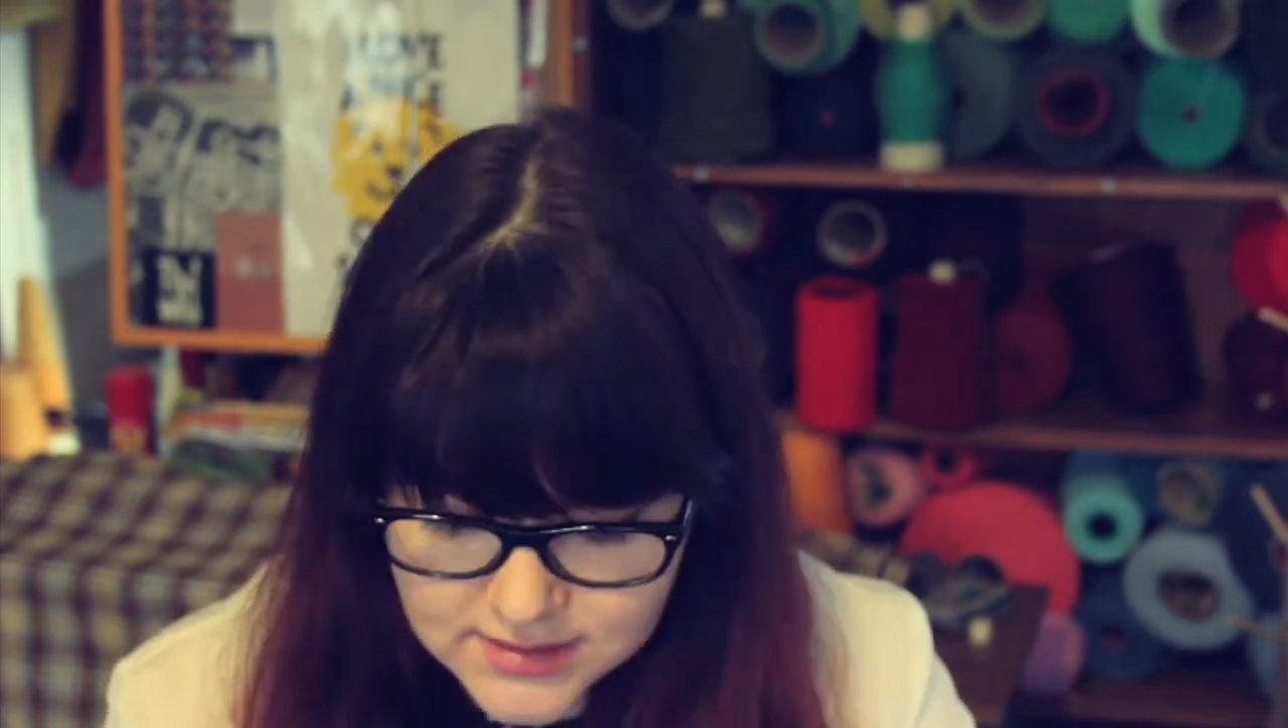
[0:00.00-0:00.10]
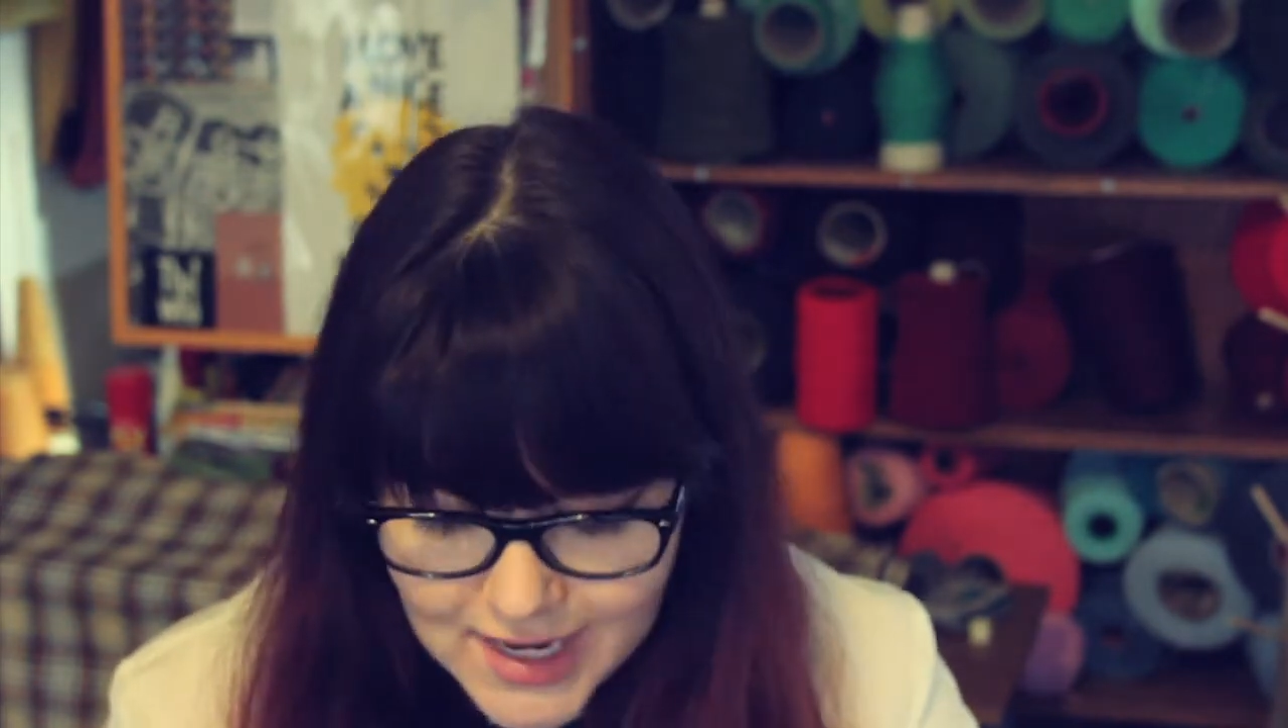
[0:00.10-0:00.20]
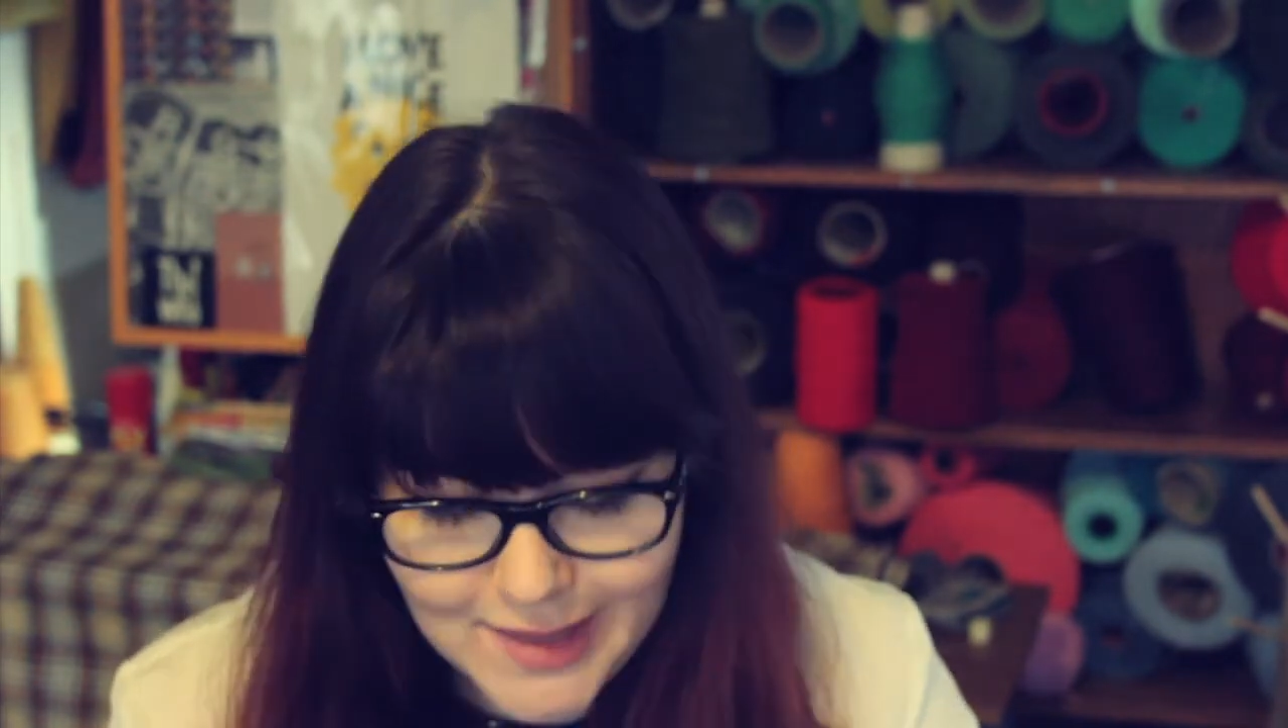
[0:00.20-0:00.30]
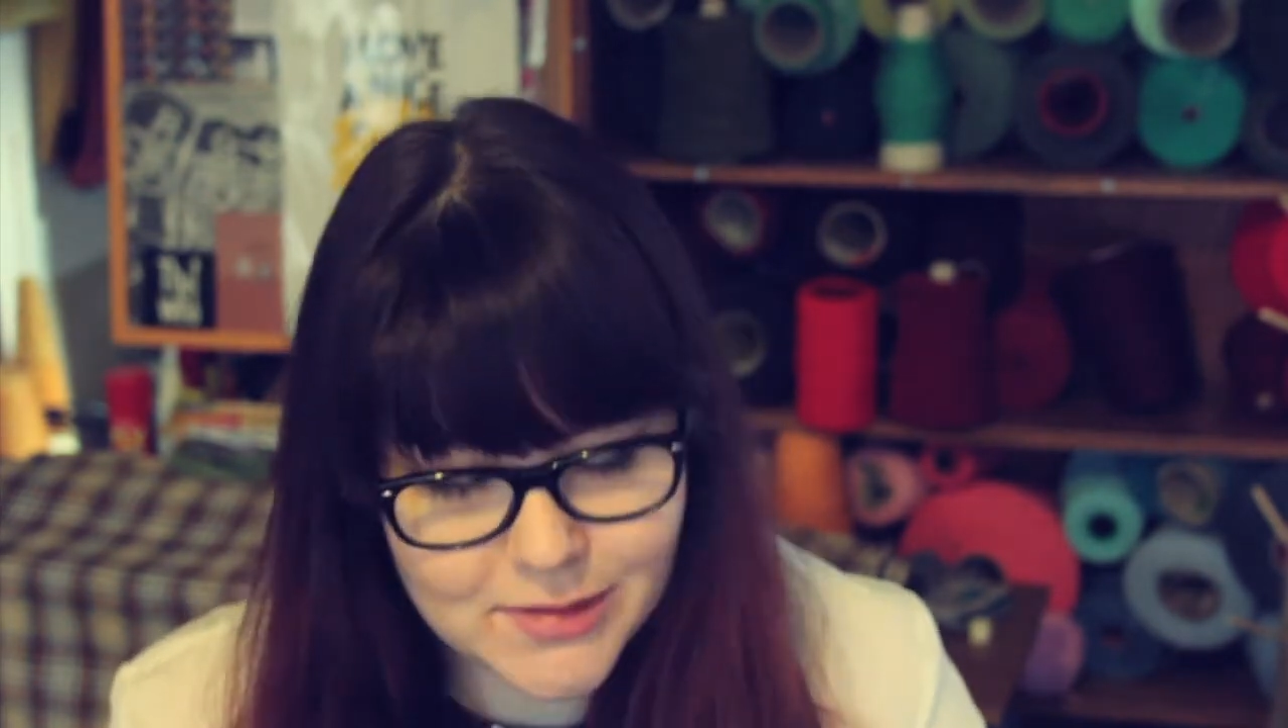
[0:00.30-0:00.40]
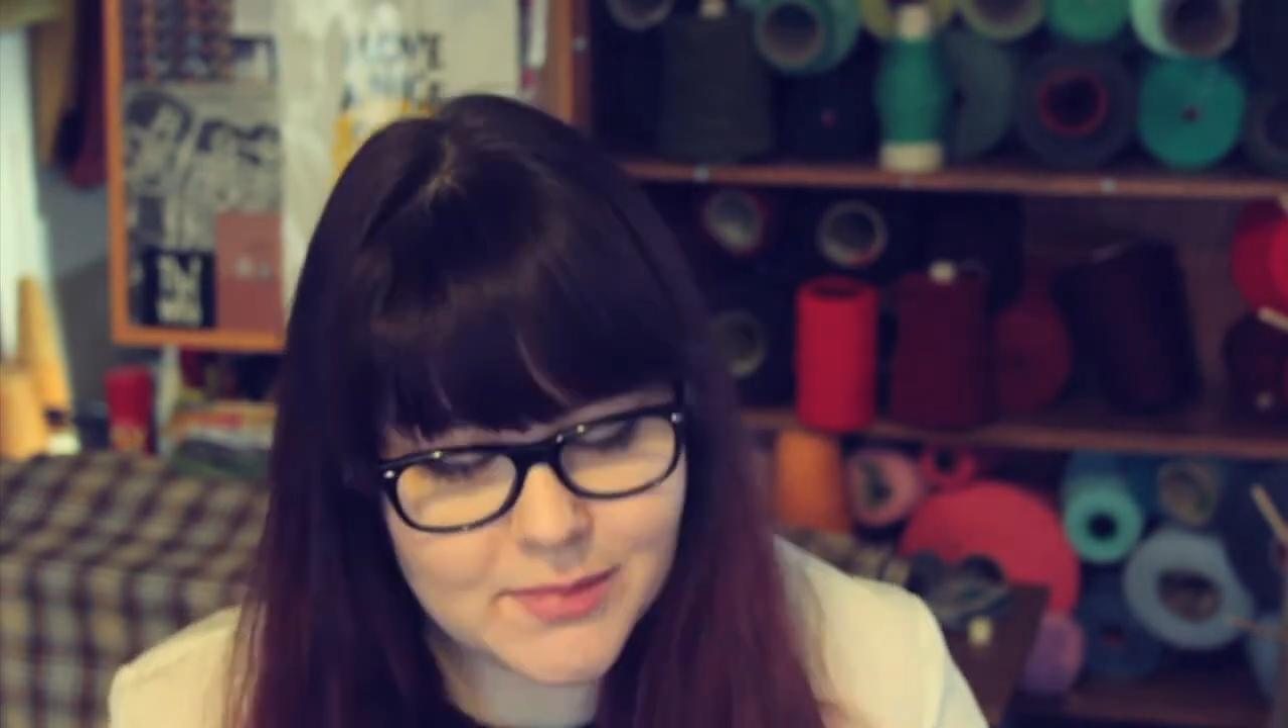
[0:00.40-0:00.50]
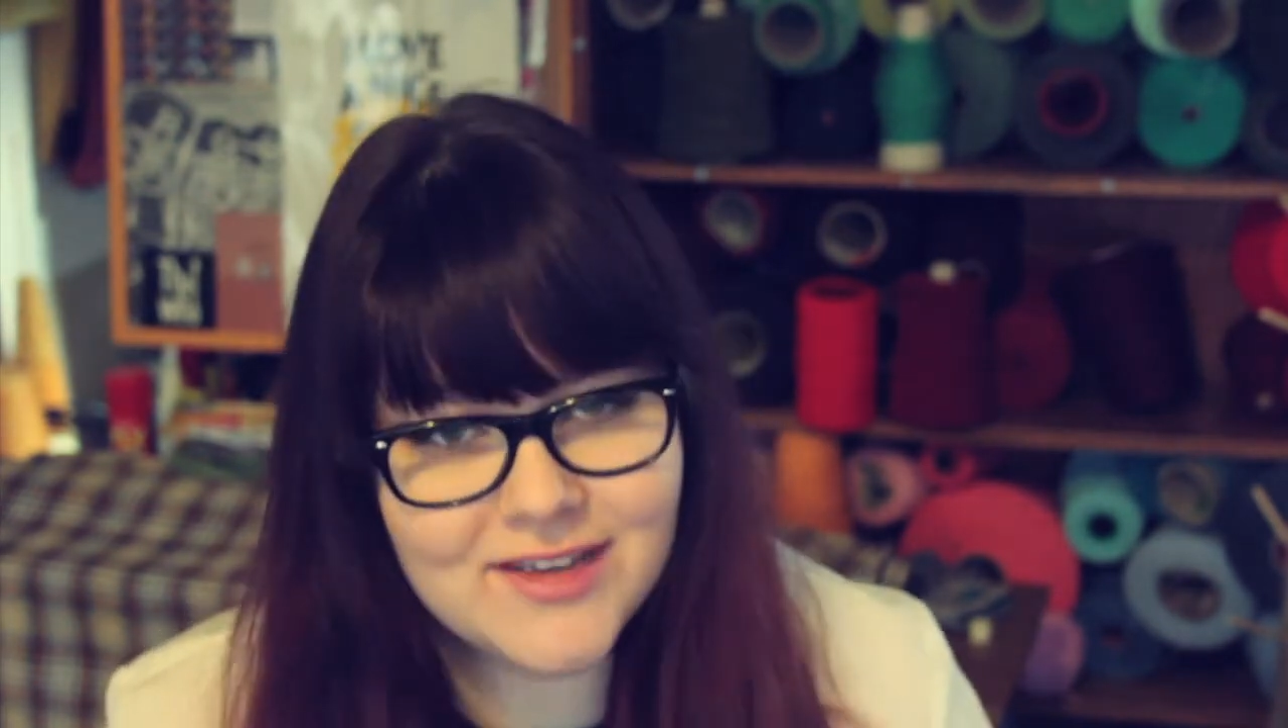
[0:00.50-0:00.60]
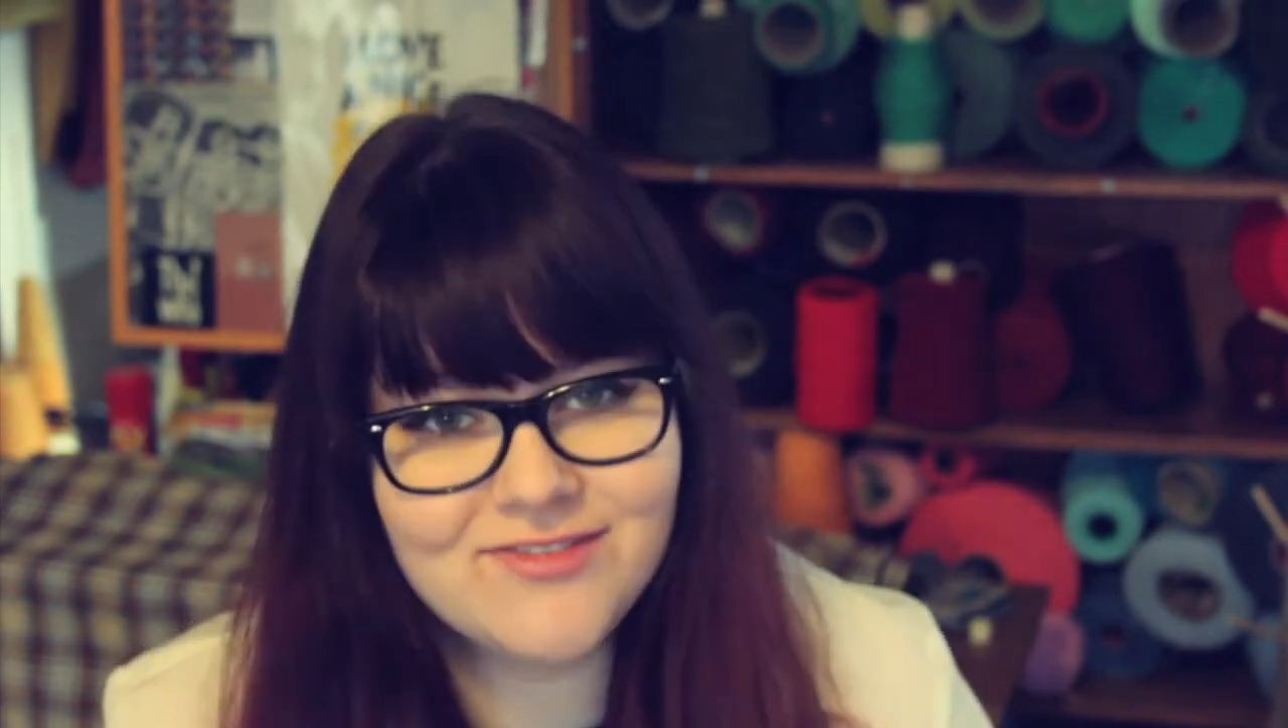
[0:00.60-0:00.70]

I'm a big